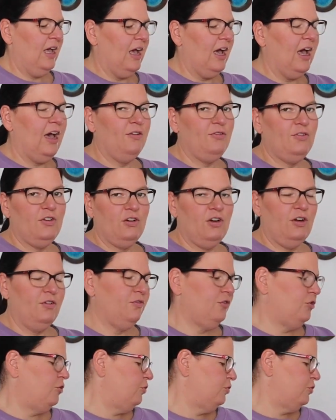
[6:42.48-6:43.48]
after
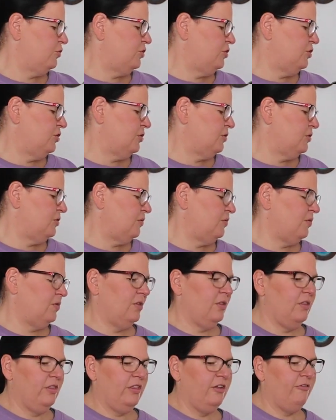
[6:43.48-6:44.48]
I've cooked
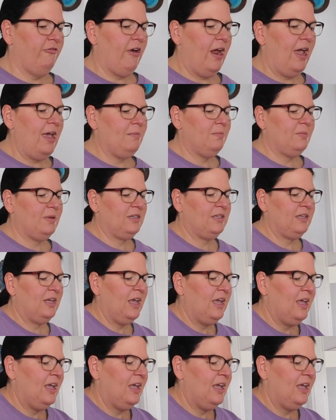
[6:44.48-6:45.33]
the wraps.